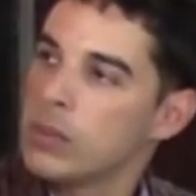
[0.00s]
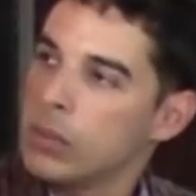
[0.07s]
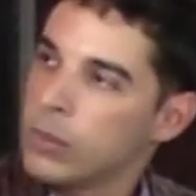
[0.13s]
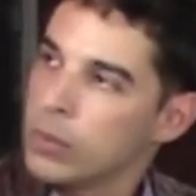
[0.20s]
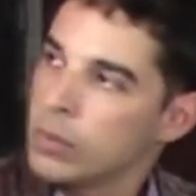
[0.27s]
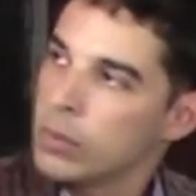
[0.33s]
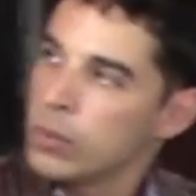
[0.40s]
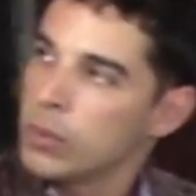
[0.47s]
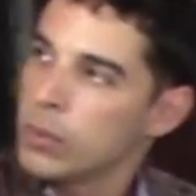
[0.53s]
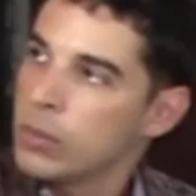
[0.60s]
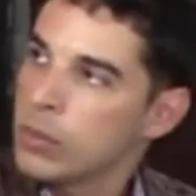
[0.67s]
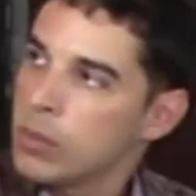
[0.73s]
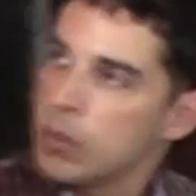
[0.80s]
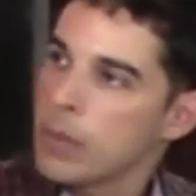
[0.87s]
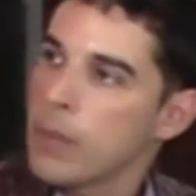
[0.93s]

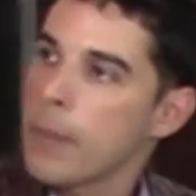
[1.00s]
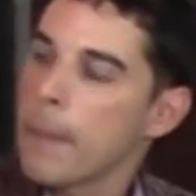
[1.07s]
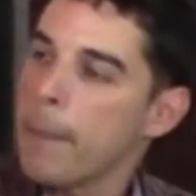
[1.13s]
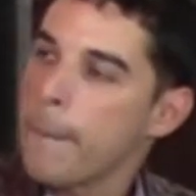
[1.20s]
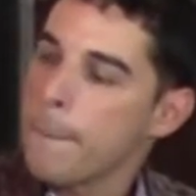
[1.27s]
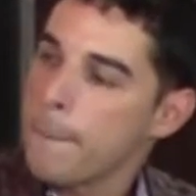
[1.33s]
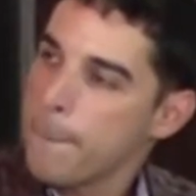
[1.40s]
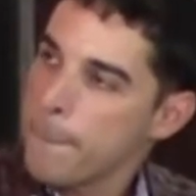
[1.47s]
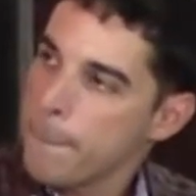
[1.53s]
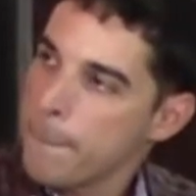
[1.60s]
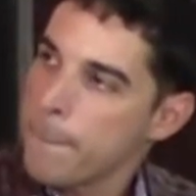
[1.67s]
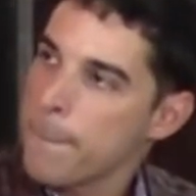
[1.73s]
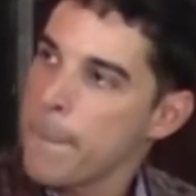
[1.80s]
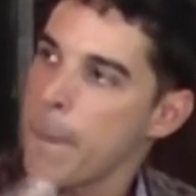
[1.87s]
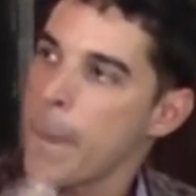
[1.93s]

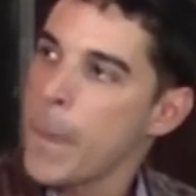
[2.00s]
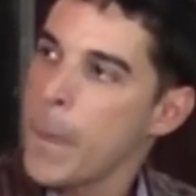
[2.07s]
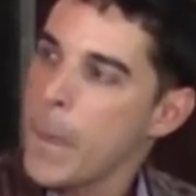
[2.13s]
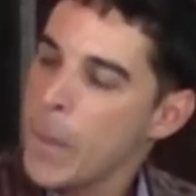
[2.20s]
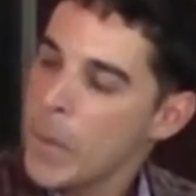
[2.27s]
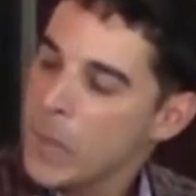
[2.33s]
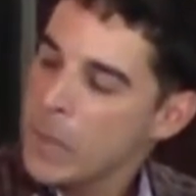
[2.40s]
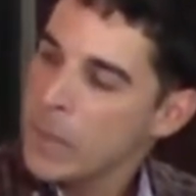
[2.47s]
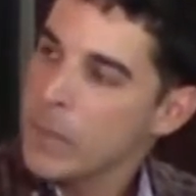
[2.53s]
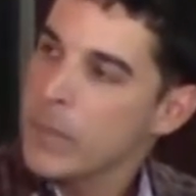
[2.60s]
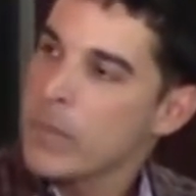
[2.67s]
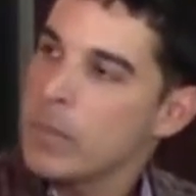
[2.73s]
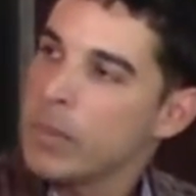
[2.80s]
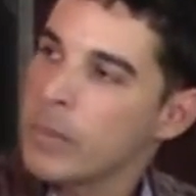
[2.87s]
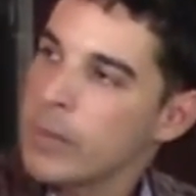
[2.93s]

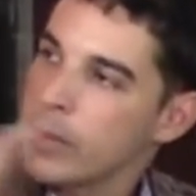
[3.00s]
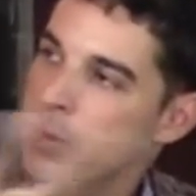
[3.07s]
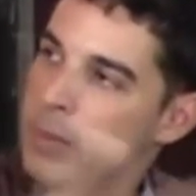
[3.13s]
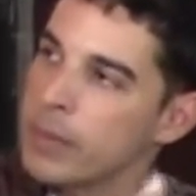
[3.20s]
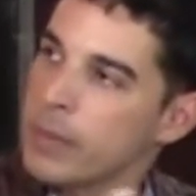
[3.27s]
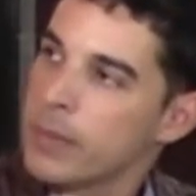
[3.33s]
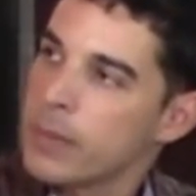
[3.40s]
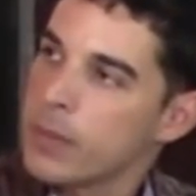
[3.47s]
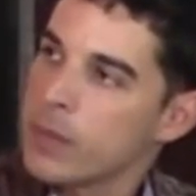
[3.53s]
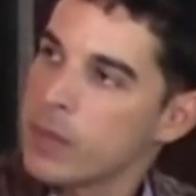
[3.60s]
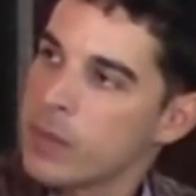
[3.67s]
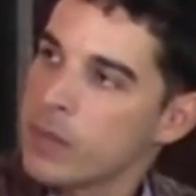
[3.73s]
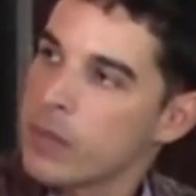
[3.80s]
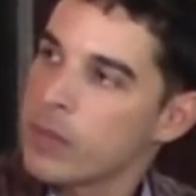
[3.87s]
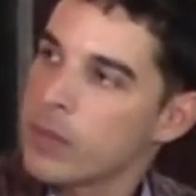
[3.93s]

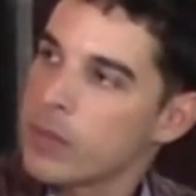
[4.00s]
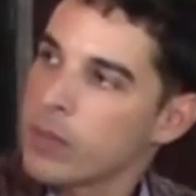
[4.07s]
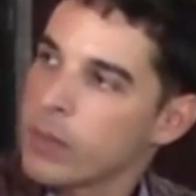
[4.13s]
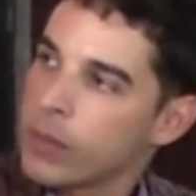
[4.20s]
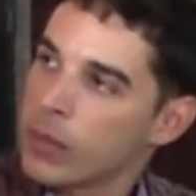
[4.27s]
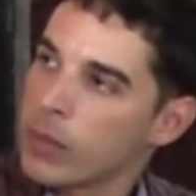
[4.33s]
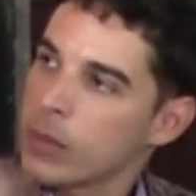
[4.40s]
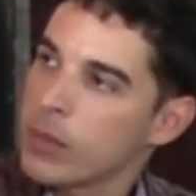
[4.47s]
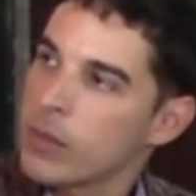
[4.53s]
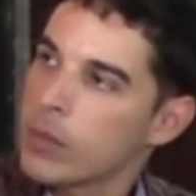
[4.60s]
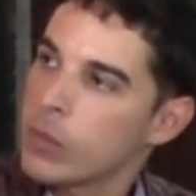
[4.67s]
(not speaking)